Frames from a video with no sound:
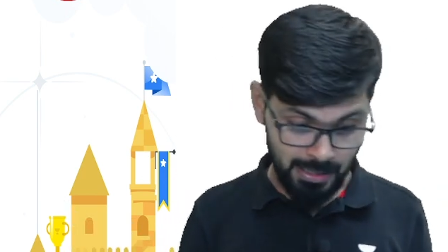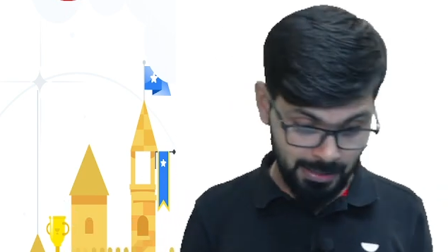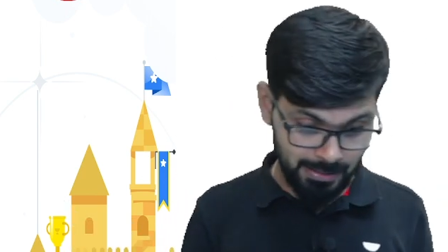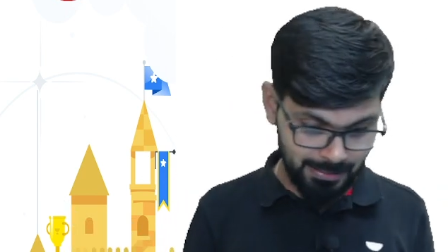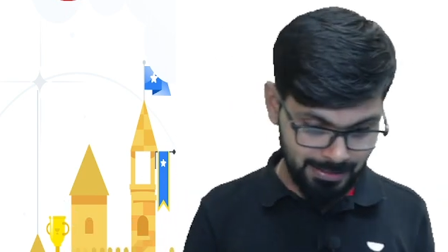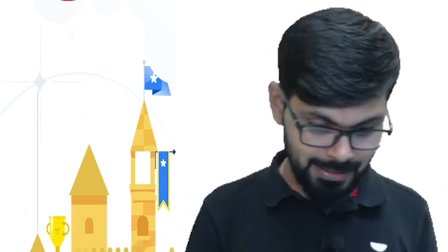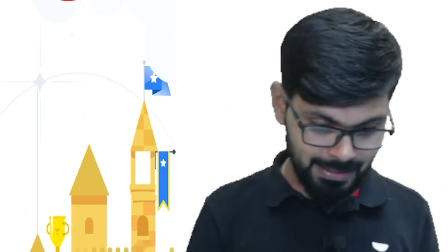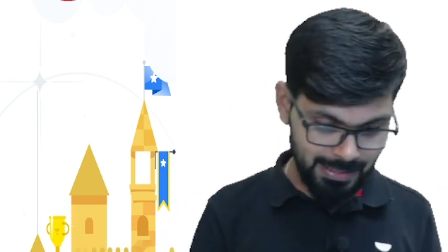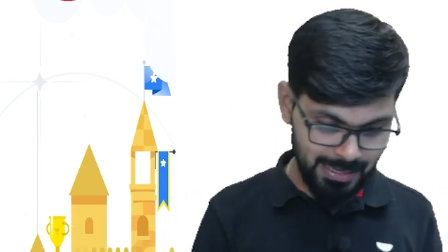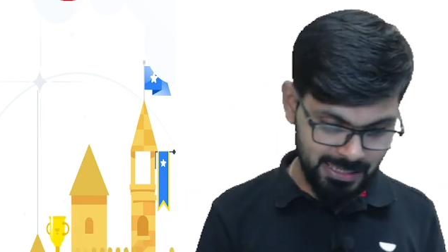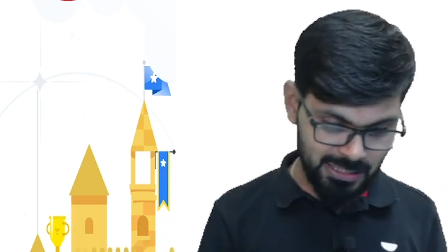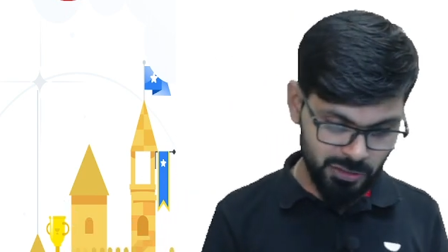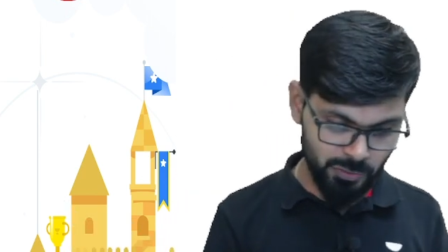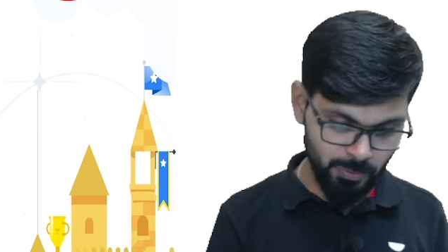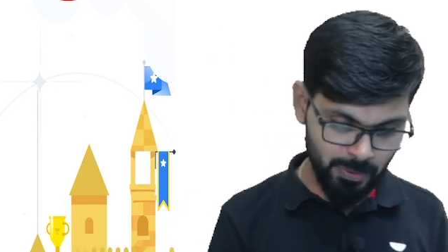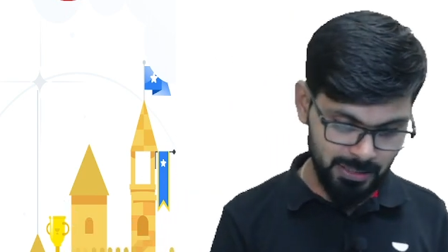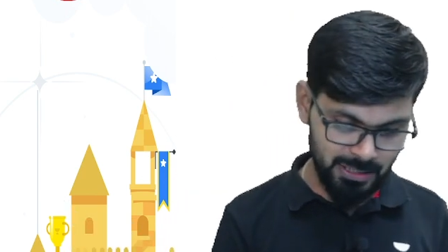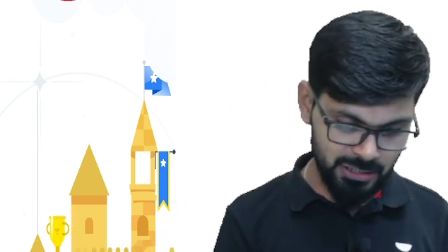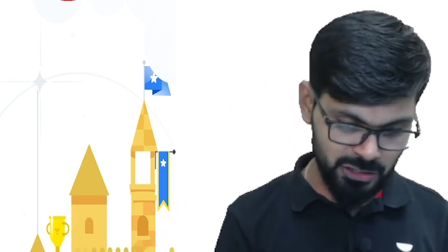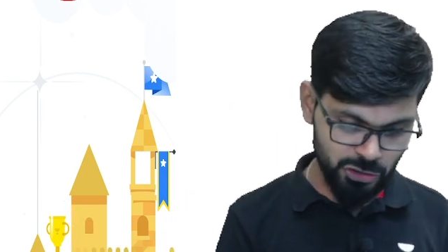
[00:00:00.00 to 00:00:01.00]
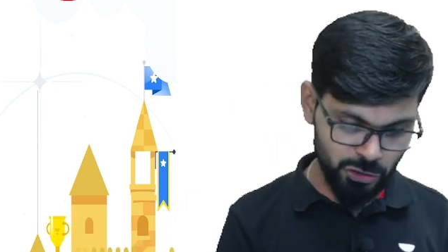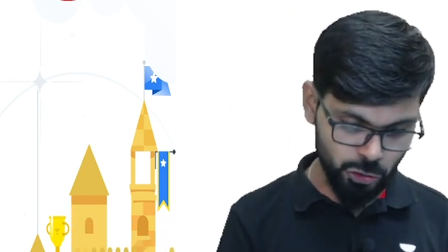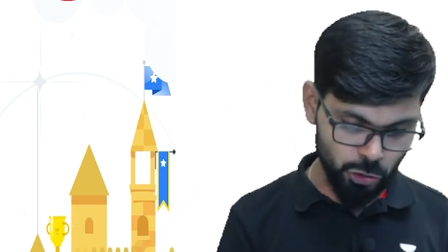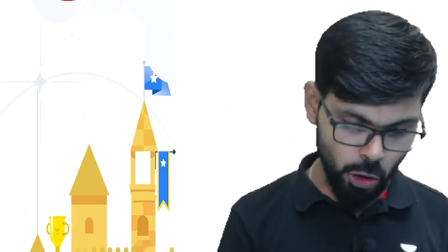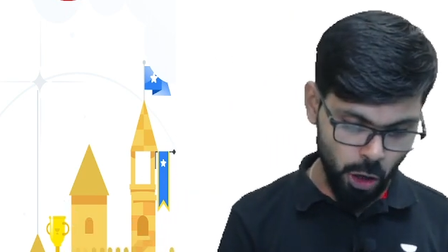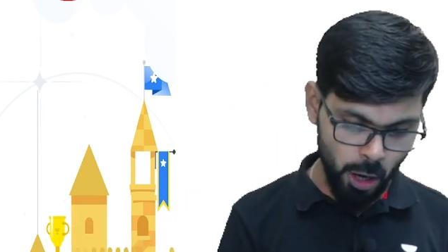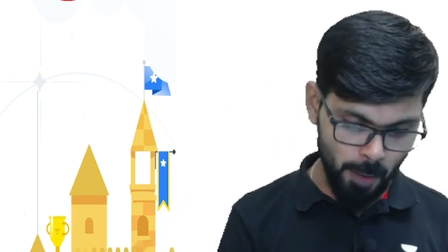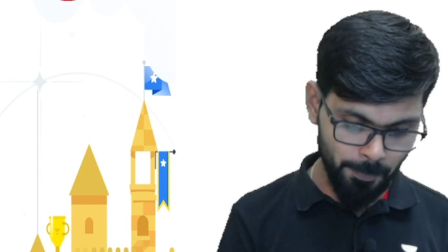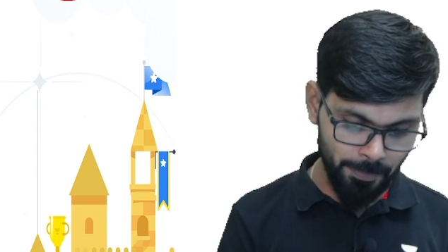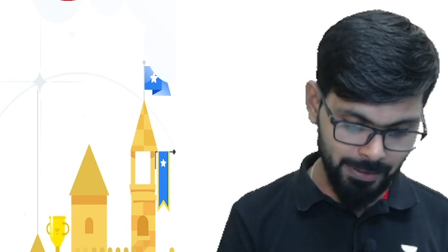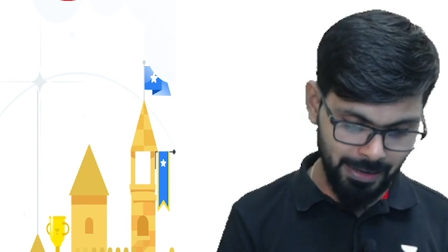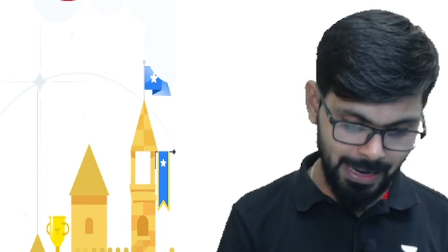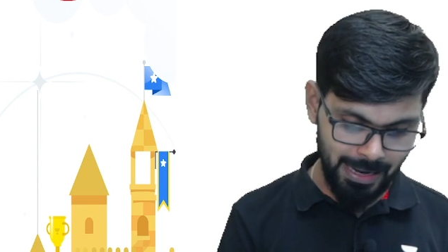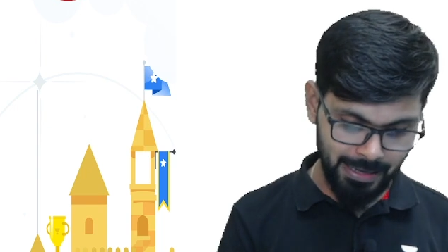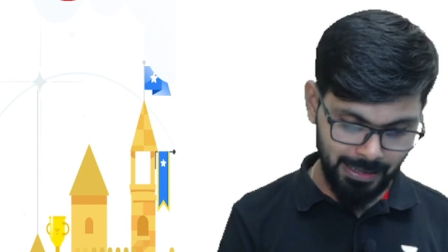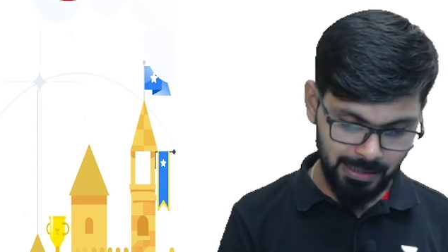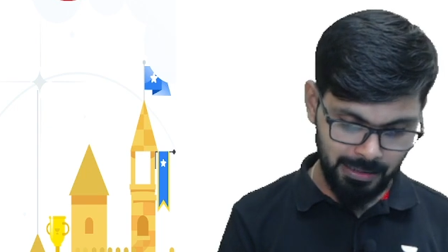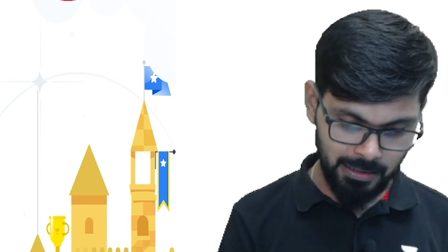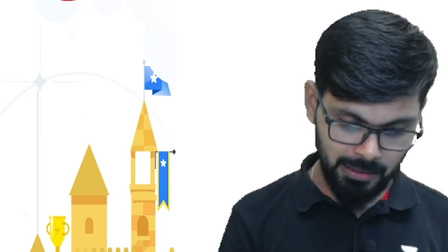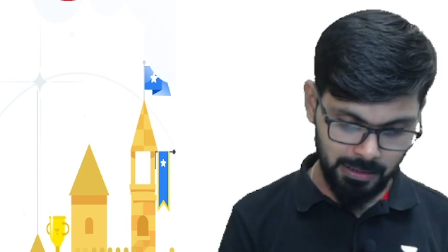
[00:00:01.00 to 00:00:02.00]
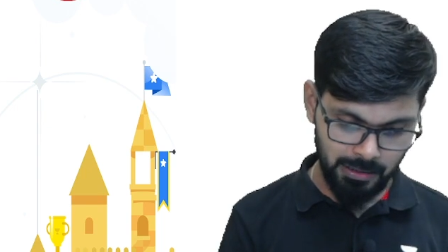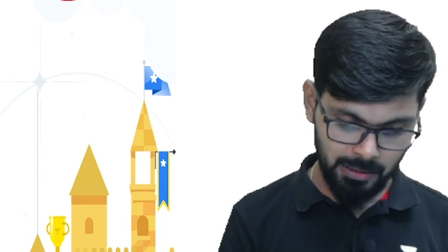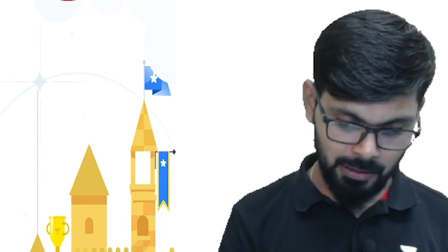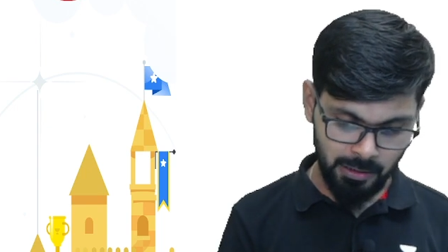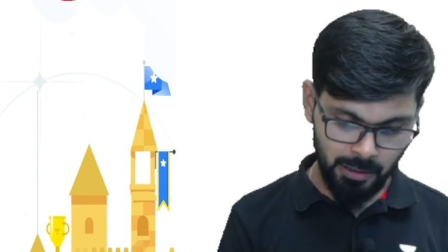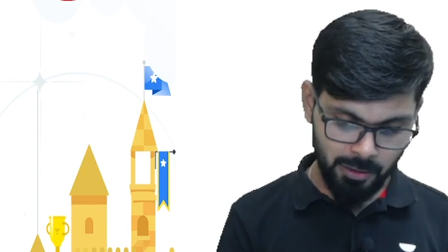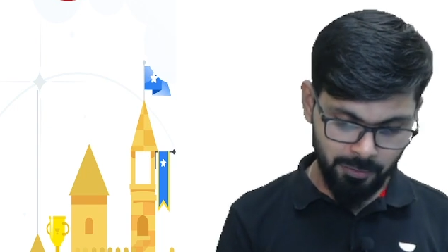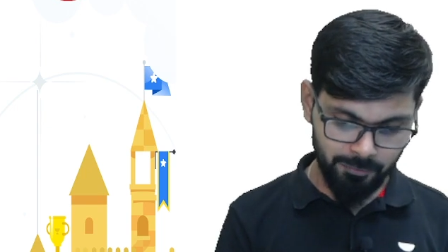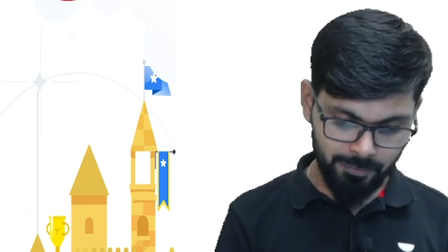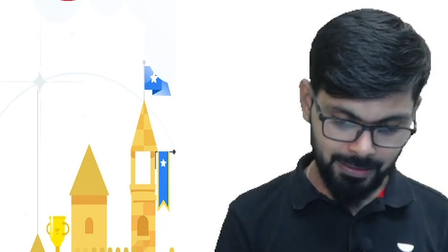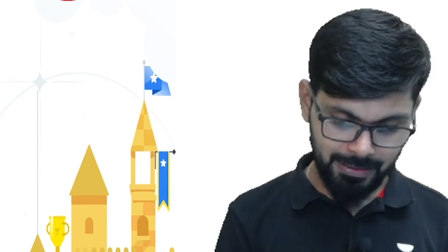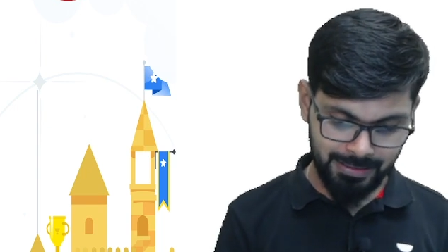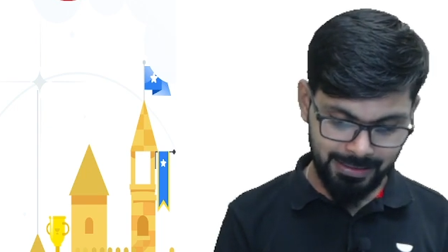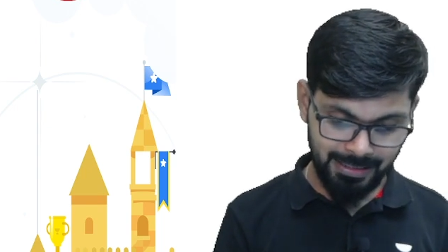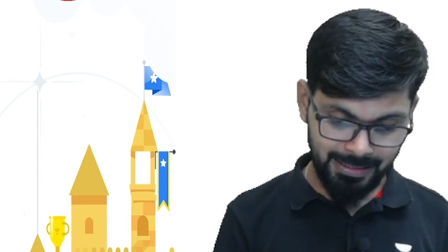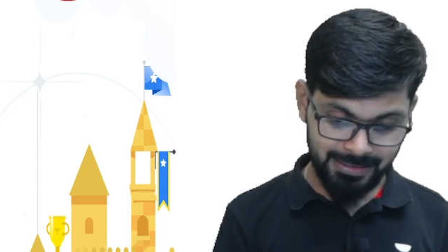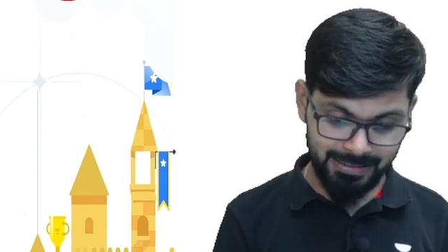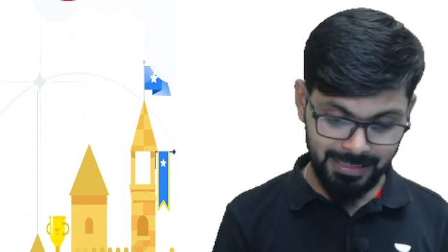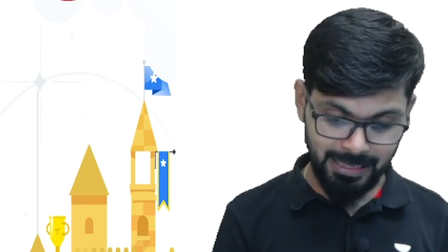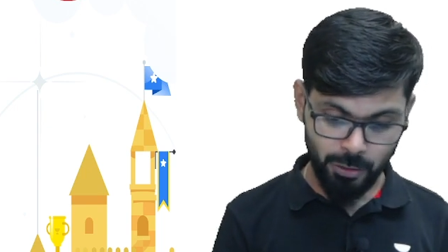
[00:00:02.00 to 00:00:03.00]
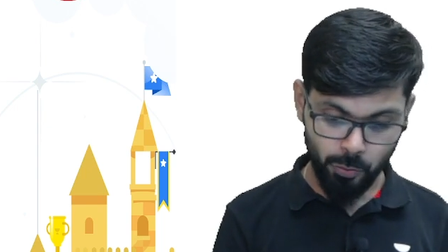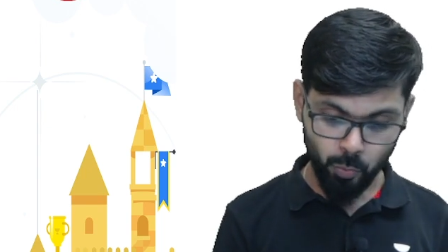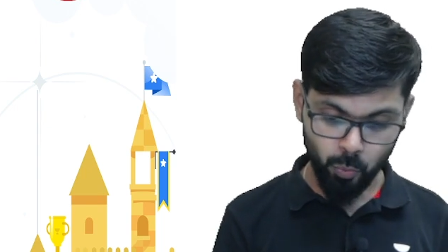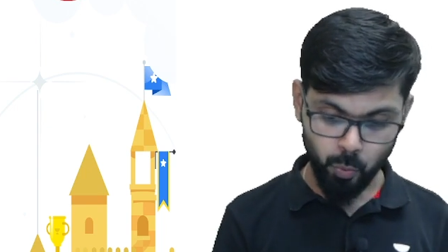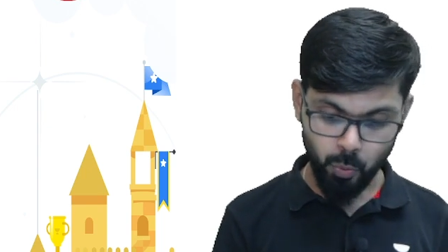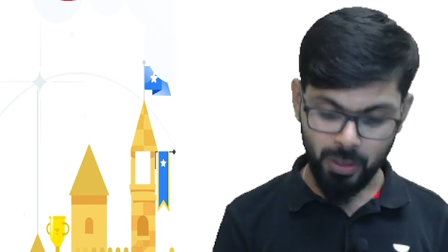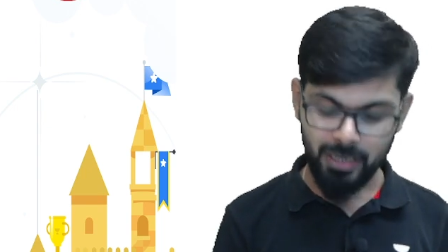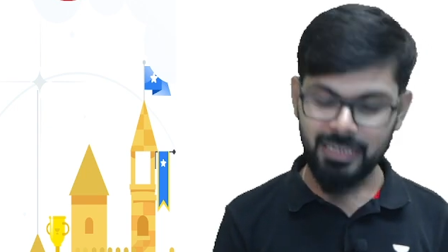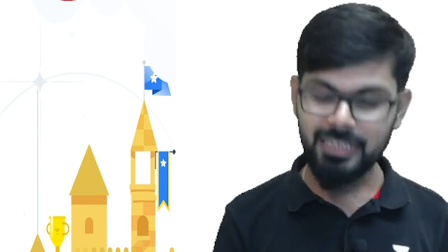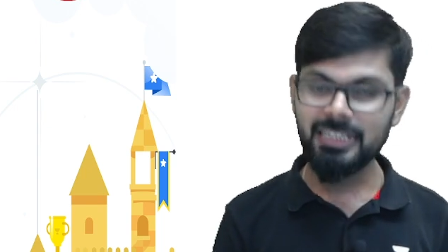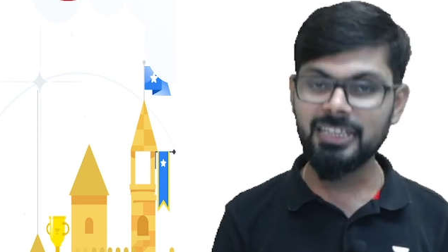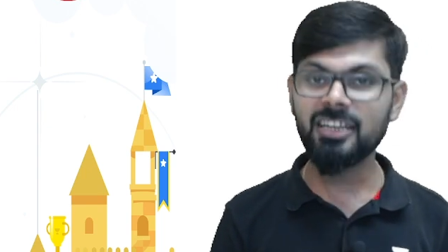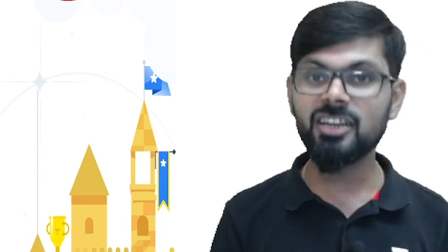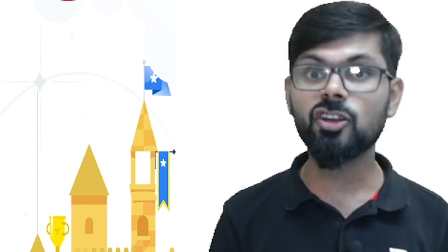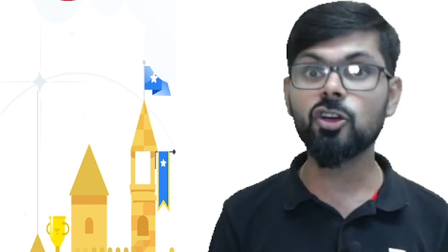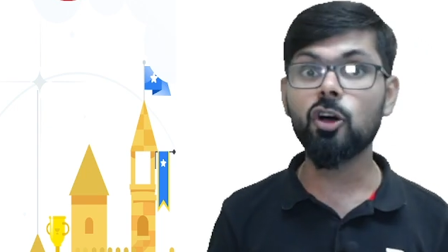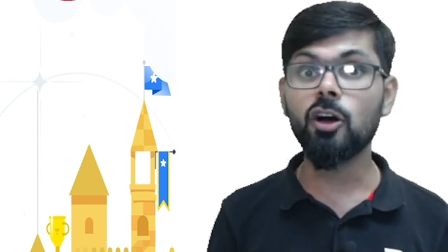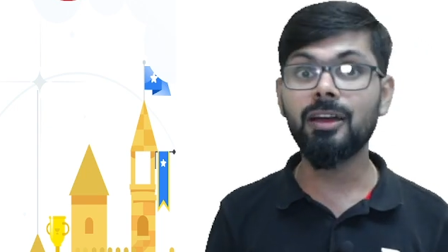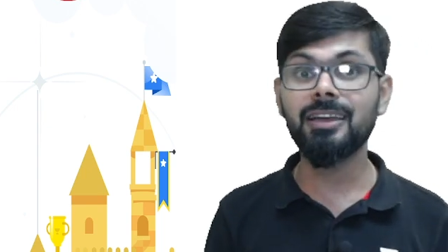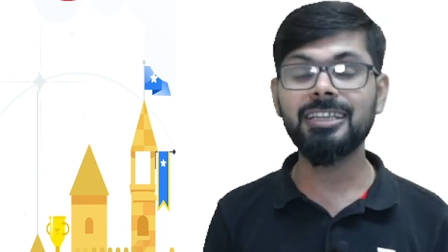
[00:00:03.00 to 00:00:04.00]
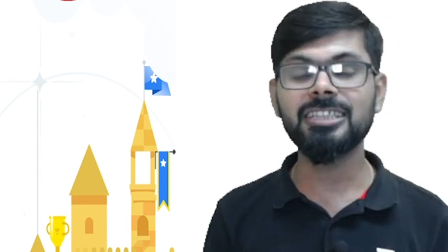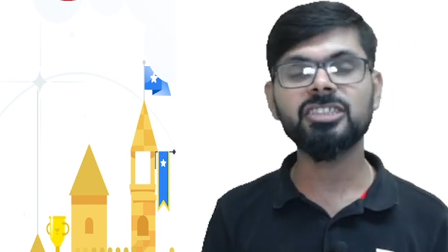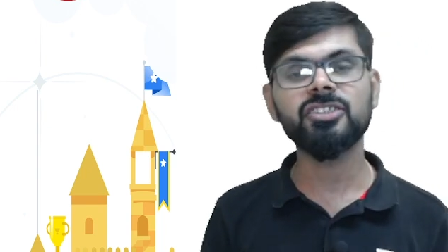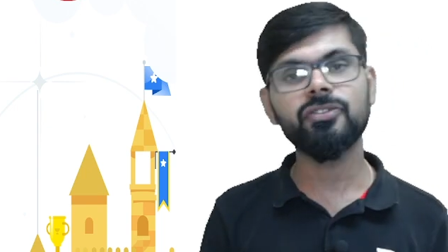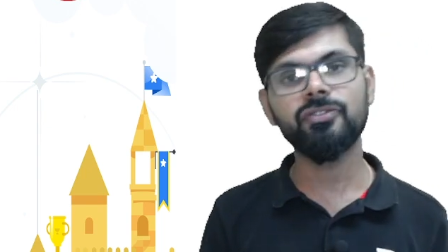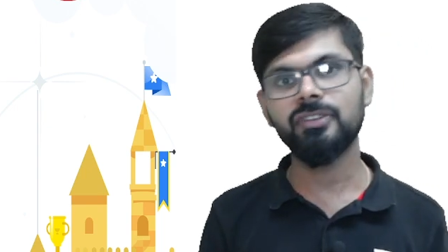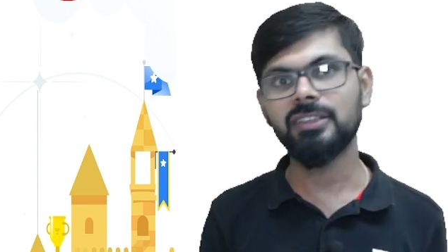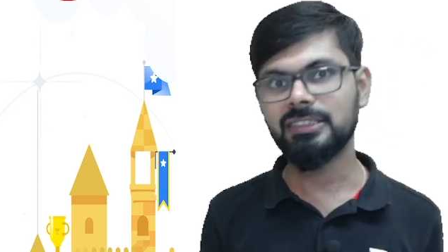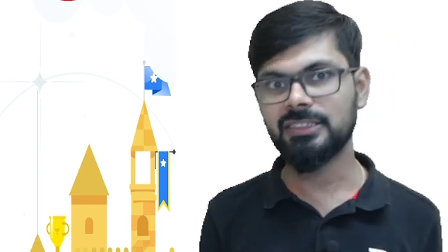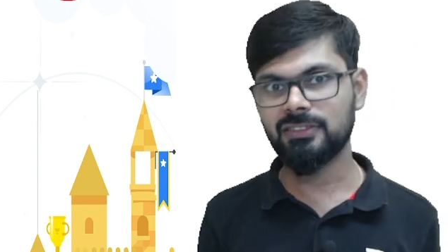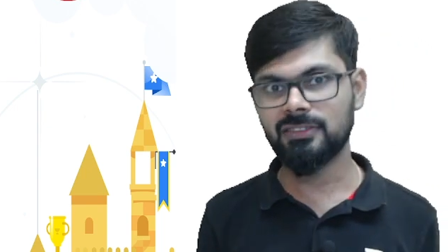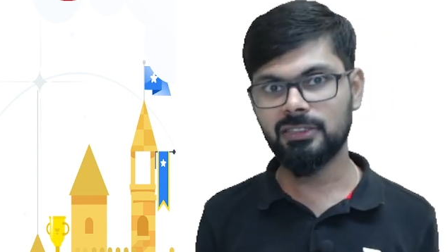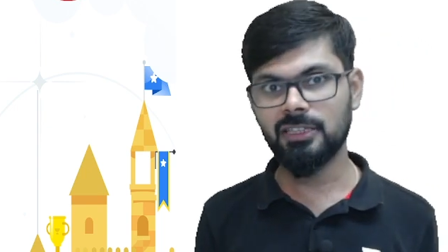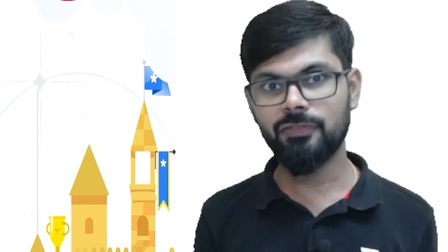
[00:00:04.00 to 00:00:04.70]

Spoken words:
The next one is top ranker will get their 1 year college fees.